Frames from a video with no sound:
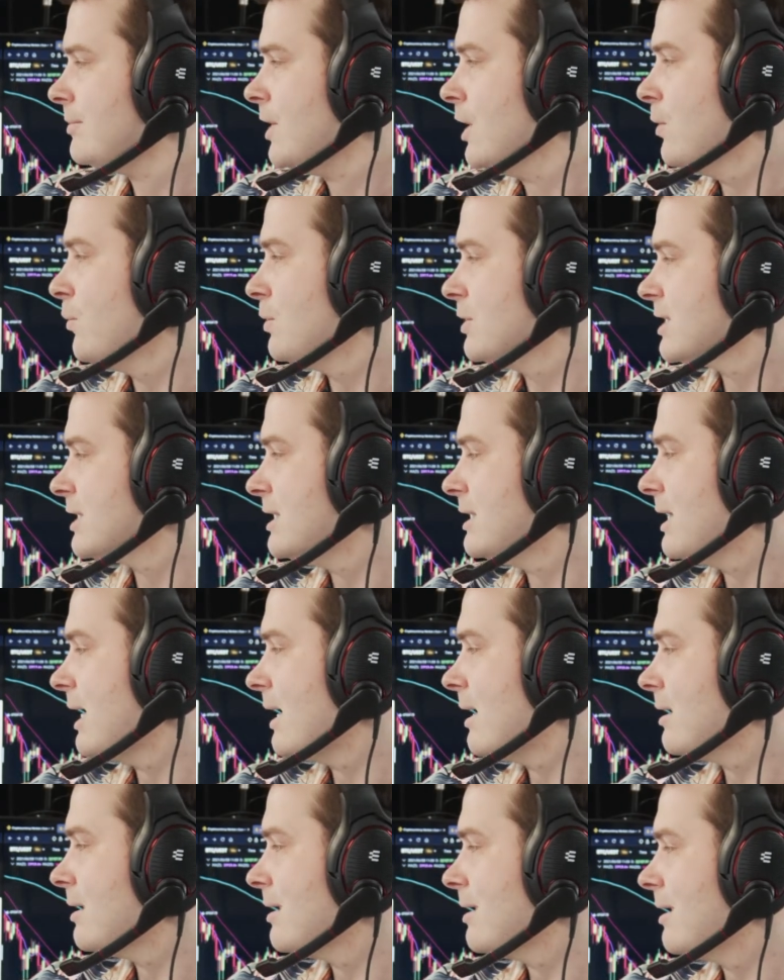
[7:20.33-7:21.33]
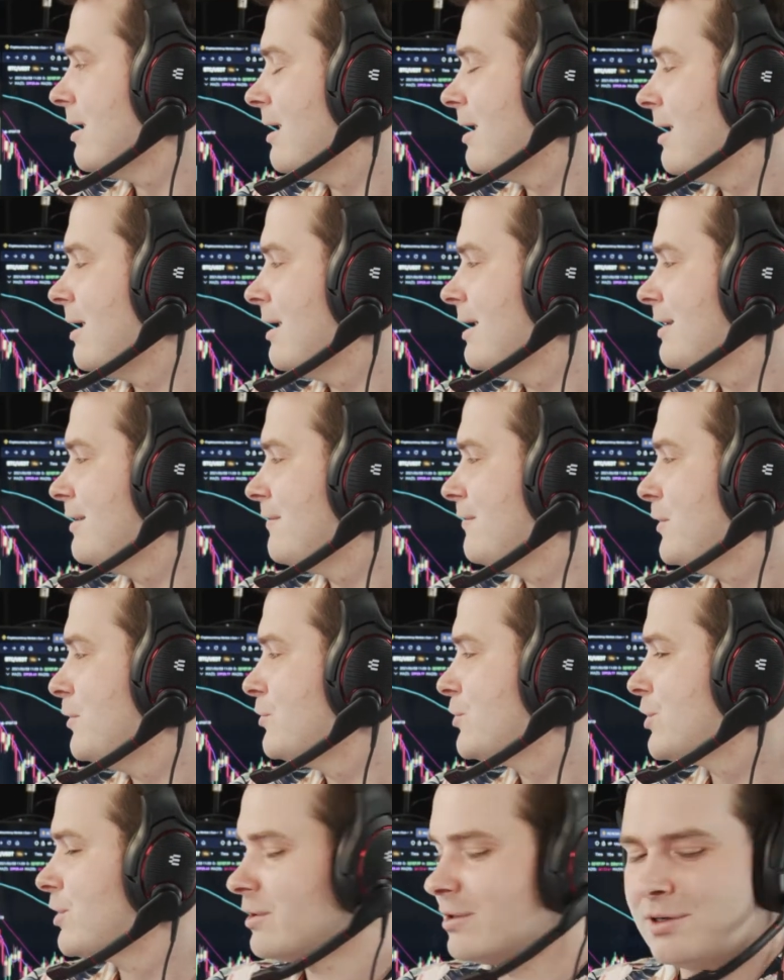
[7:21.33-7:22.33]
we'll see that uh, in the
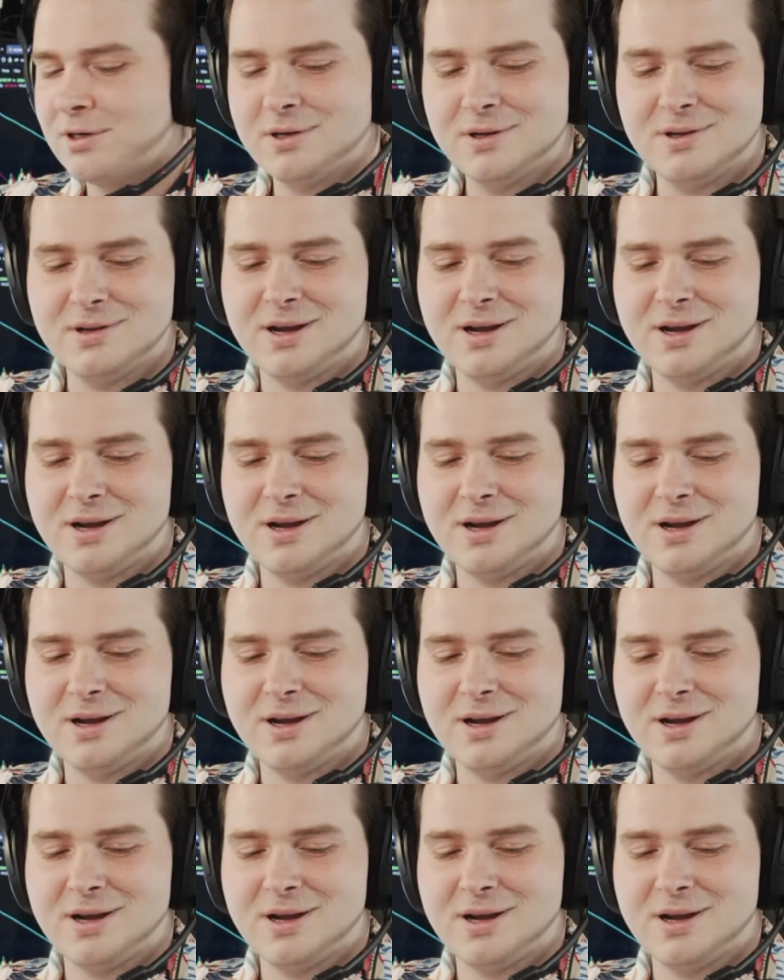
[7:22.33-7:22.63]
future.